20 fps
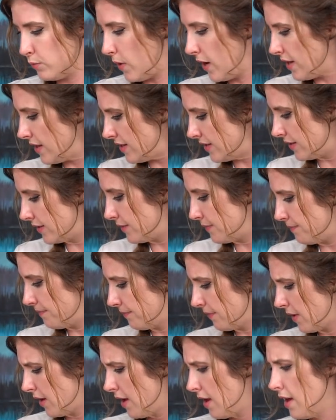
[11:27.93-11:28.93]
Why are
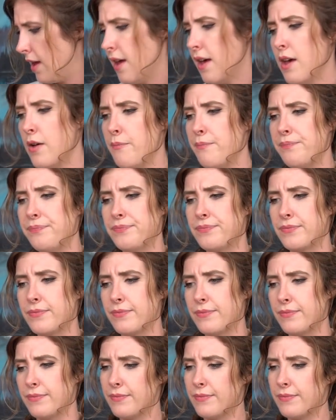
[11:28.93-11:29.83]
these?